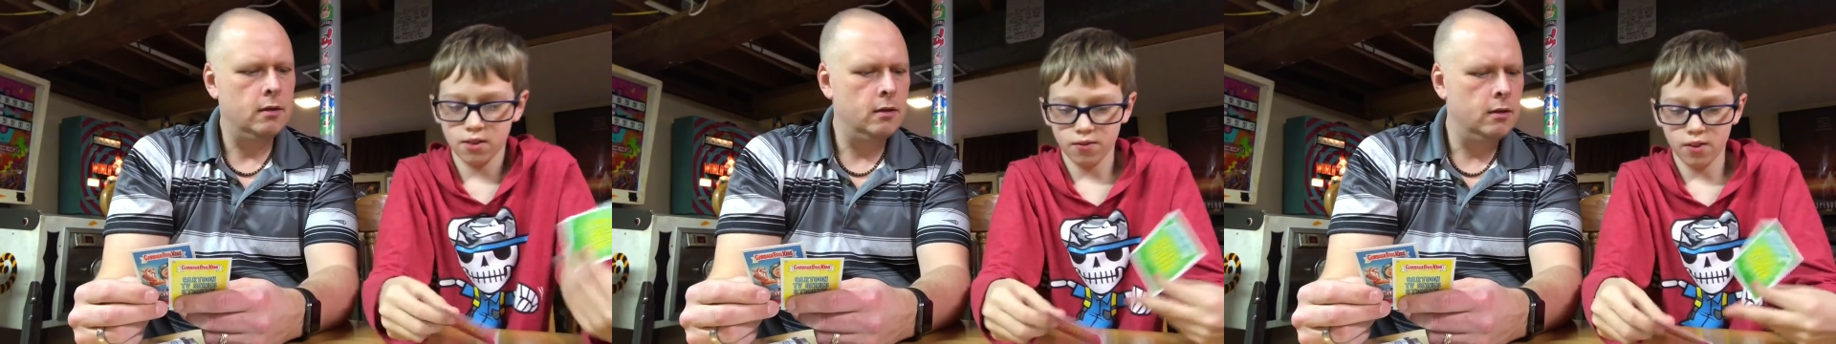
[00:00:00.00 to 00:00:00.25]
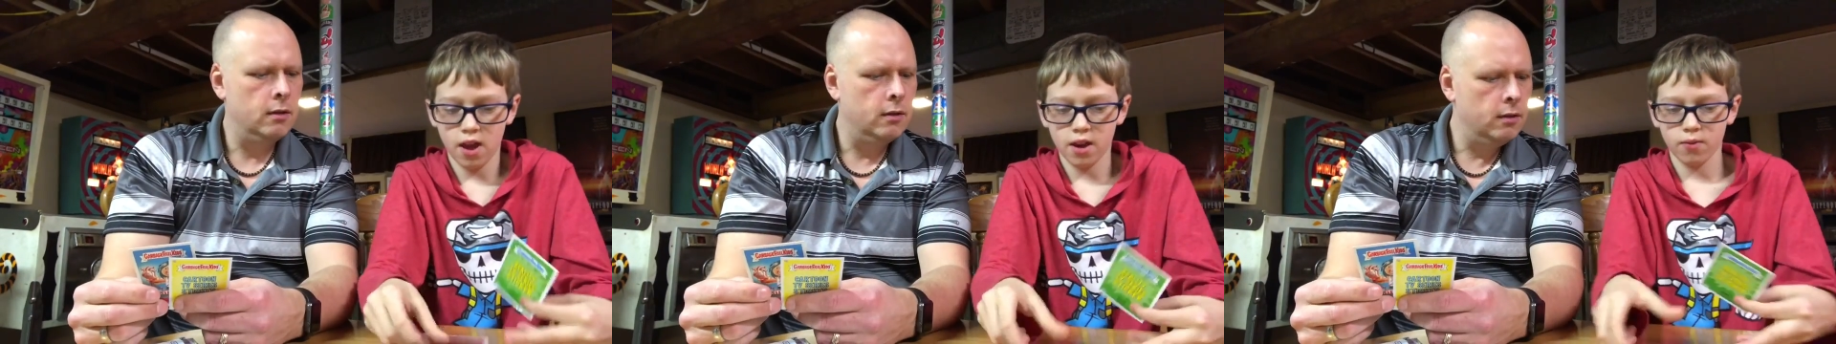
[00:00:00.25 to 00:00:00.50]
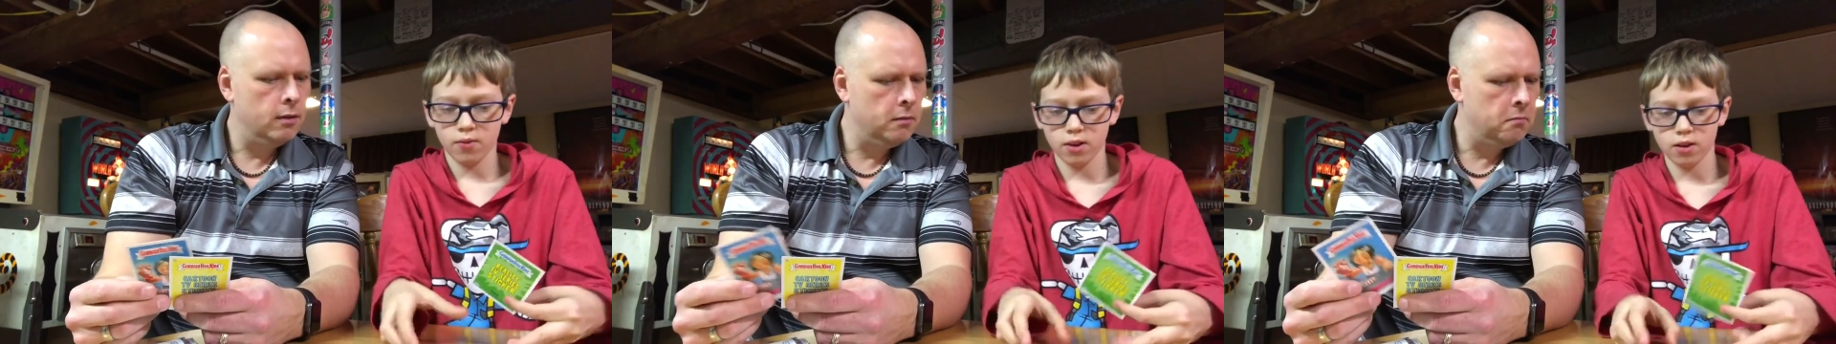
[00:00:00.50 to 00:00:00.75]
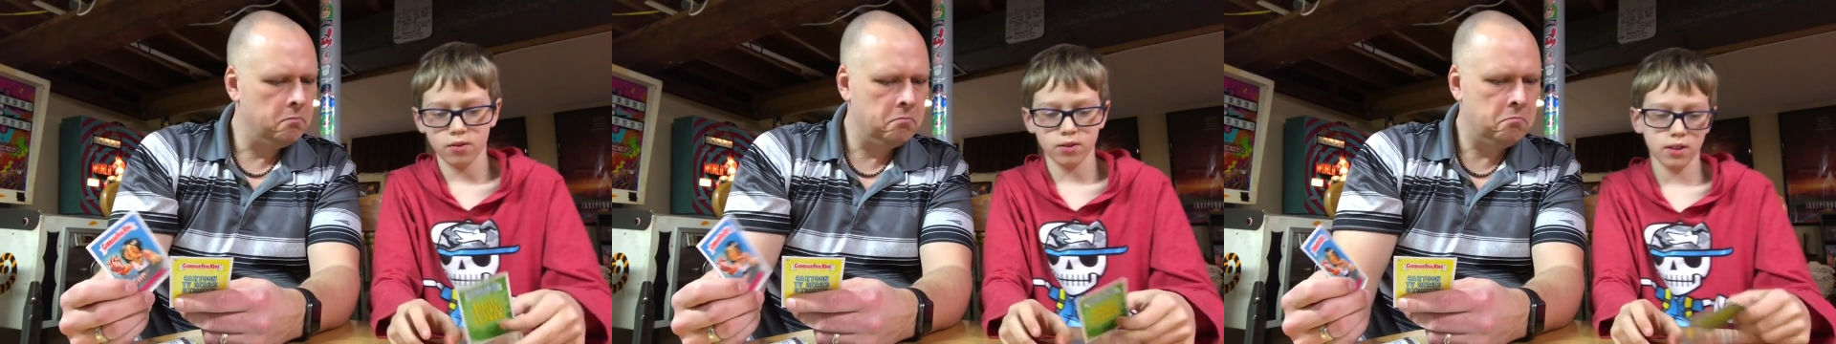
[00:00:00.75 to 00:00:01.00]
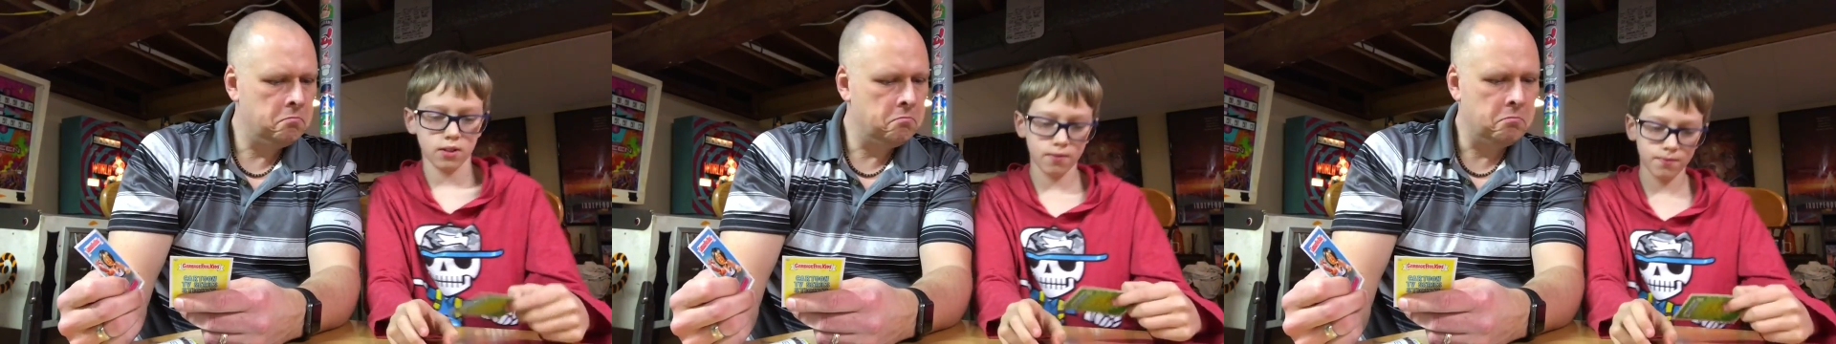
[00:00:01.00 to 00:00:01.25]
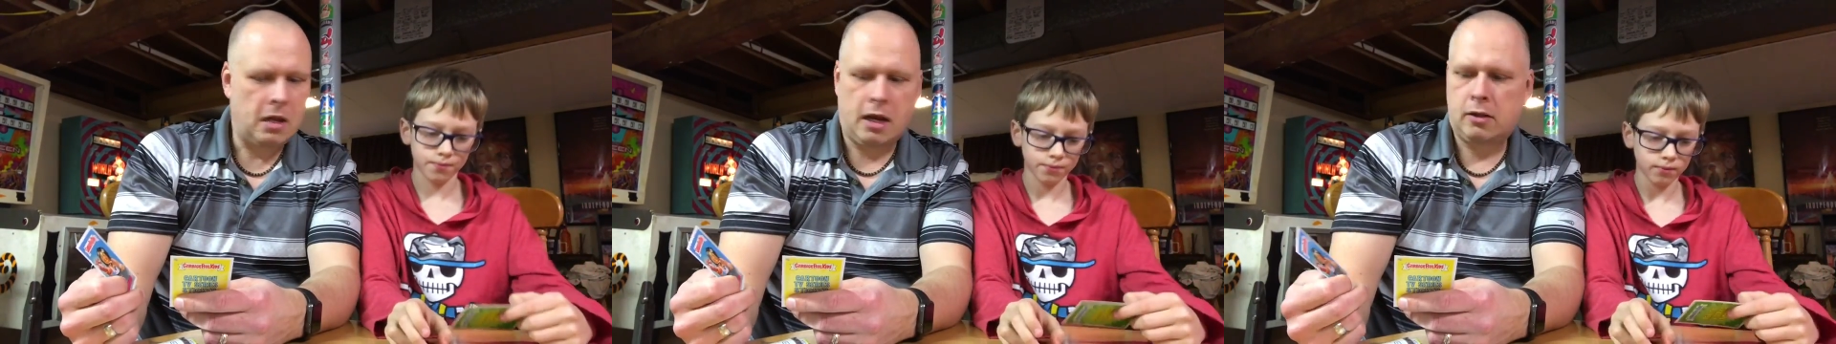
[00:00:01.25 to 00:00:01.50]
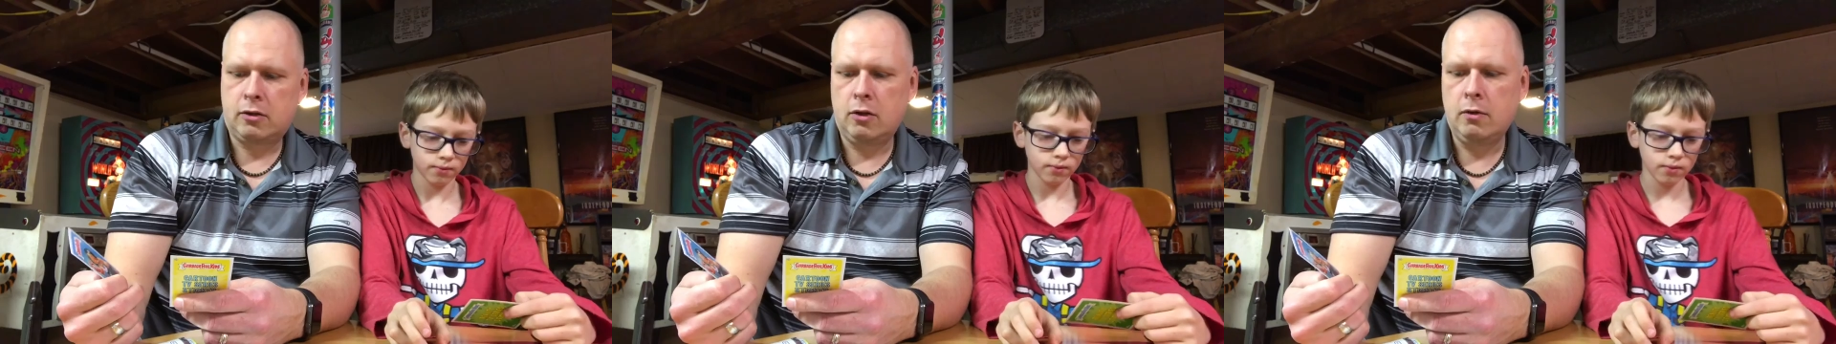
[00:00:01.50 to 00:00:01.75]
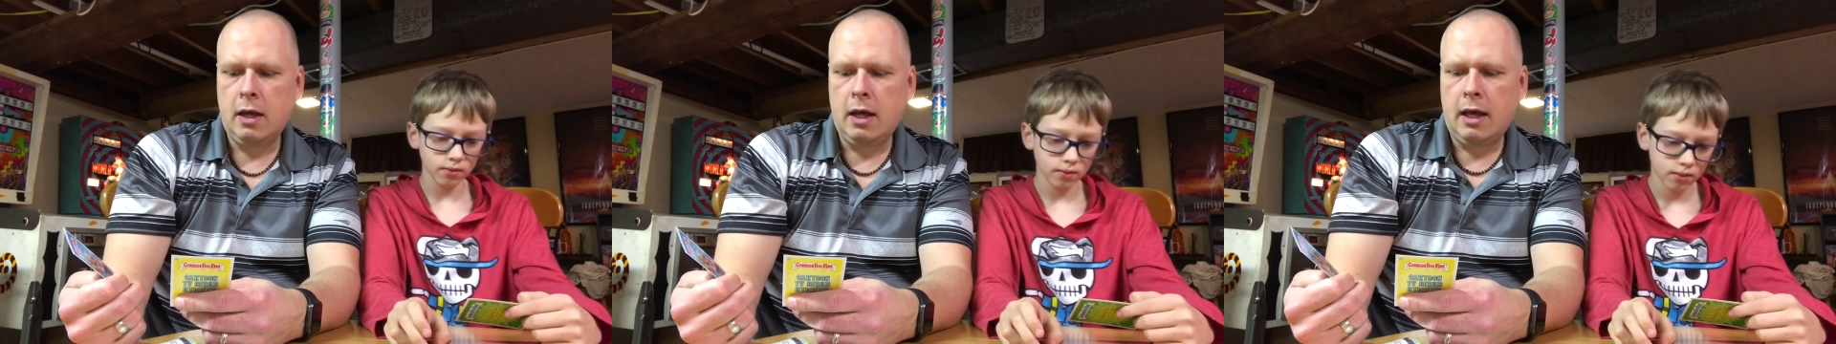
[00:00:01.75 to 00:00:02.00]
Speaker 1: if anyone knows it.
Speaker 2: Not a
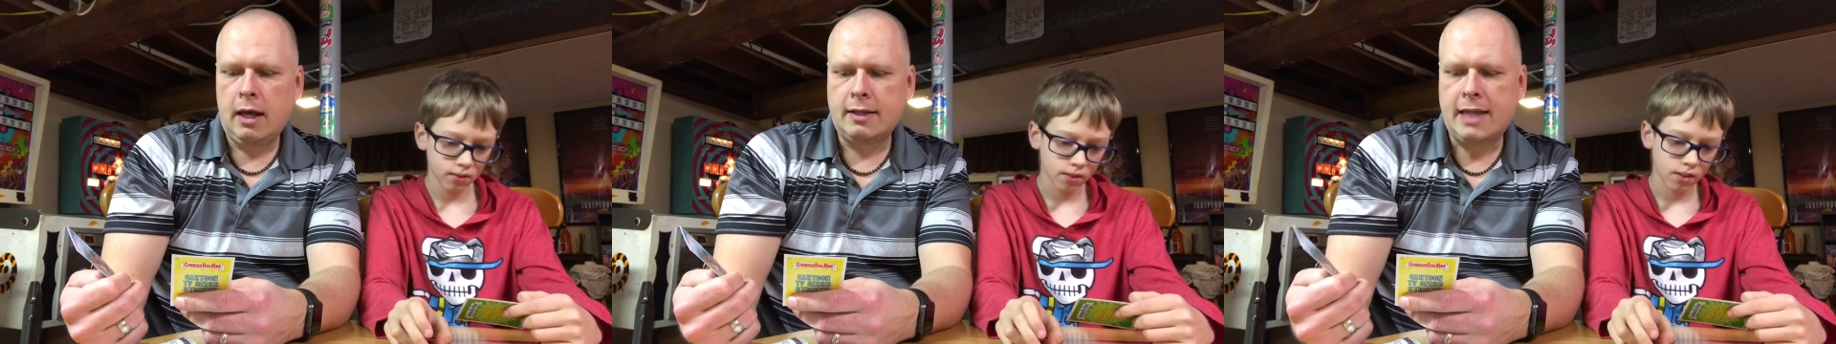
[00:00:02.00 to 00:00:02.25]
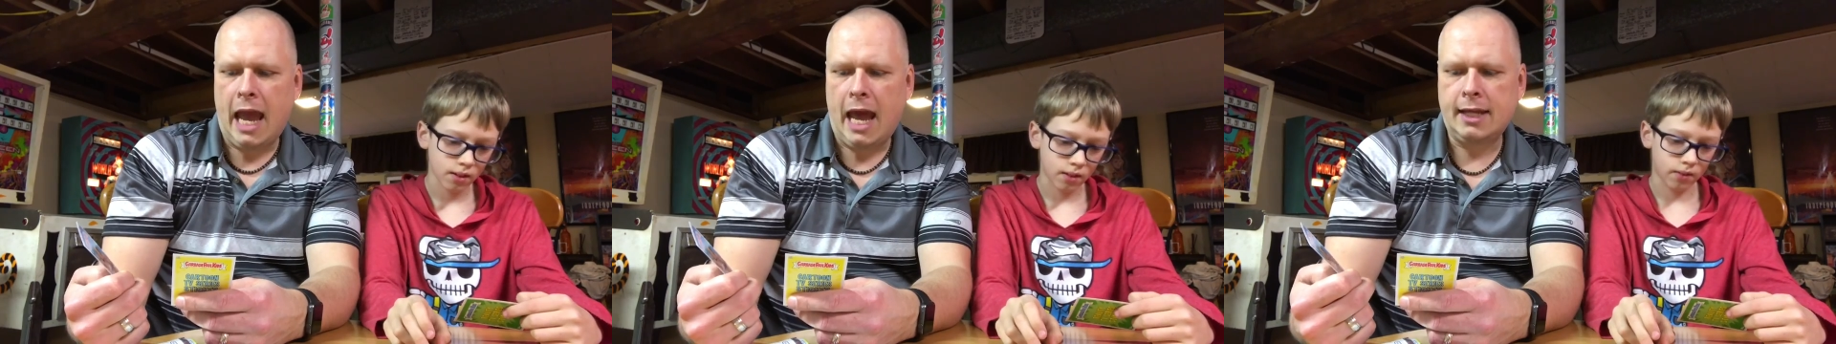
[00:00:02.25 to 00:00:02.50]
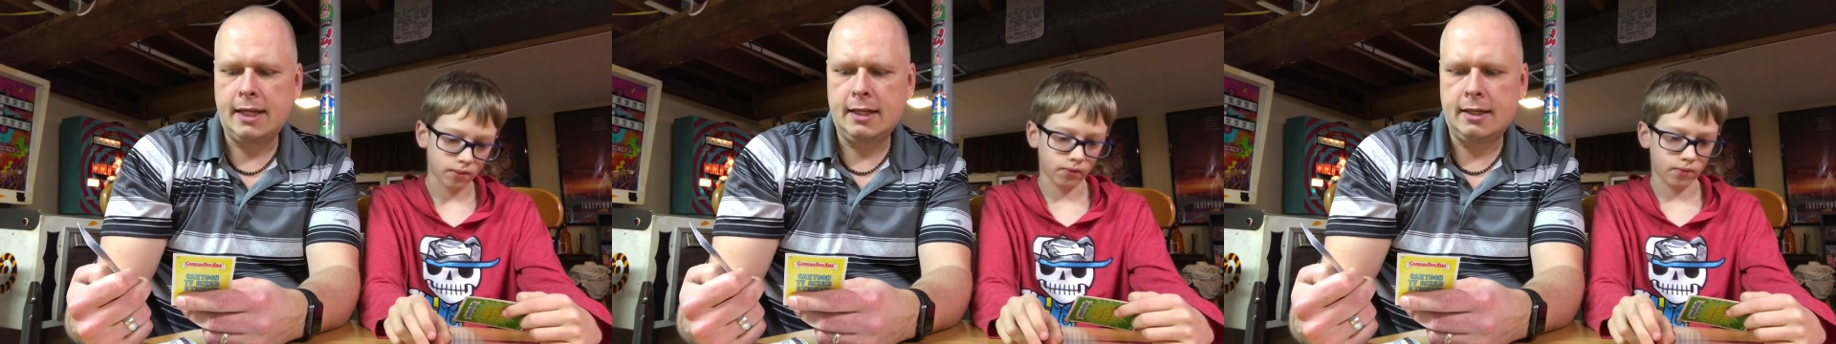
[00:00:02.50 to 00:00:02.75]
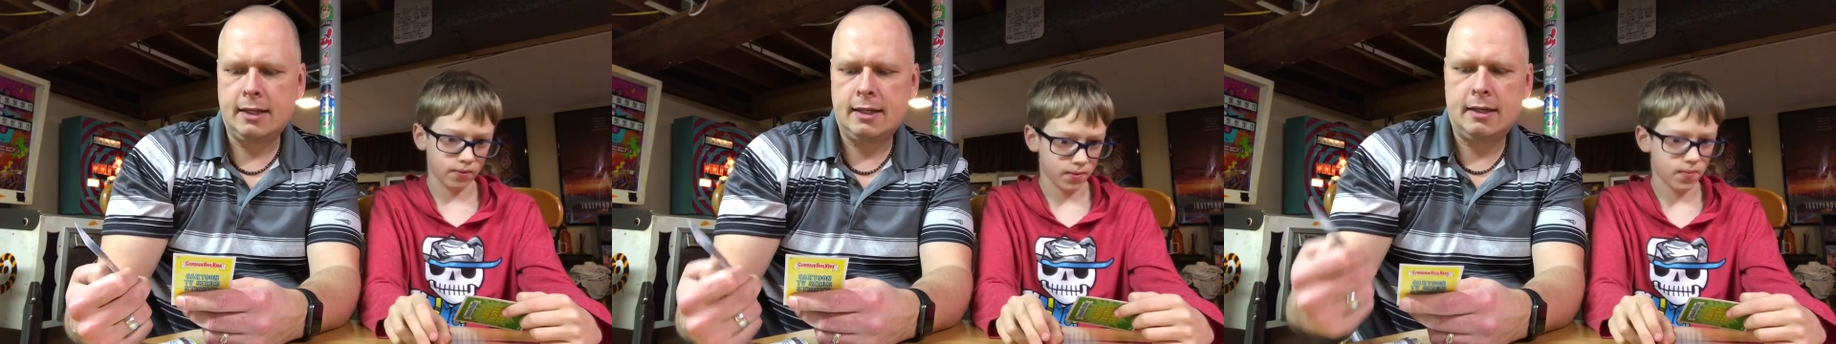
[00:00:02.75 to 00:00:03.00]
clue. Tatted